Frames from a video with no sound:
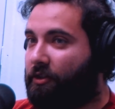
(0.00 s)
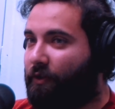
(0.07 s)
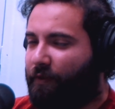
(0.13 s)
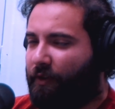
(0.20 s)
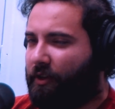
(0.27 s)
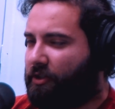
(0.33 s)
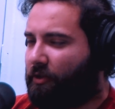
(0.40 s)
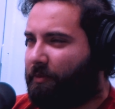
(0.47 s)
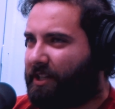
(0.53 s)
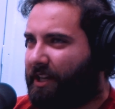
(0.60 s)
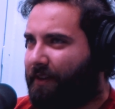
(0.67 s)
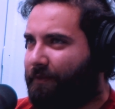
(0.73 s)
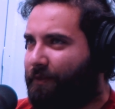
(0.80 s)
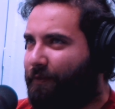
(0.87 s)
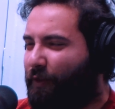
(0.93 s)
It's almost
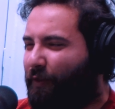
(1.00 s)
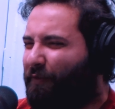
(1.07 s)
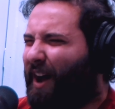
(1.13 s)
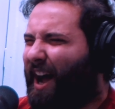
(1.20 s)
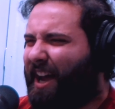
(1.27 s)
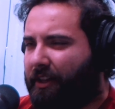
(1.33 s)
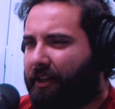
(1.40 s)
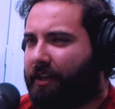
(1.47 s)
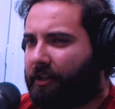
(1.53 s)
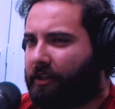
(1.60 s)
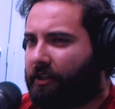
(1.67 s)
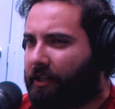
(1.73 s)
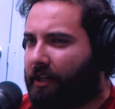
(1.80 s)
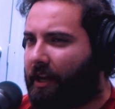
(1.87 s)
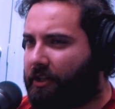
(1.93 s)
like you feel
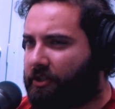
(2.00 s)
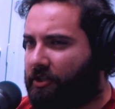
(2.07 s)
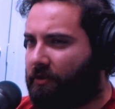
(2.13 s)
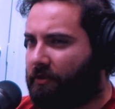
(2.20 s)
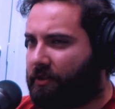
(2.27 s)
violated in that certain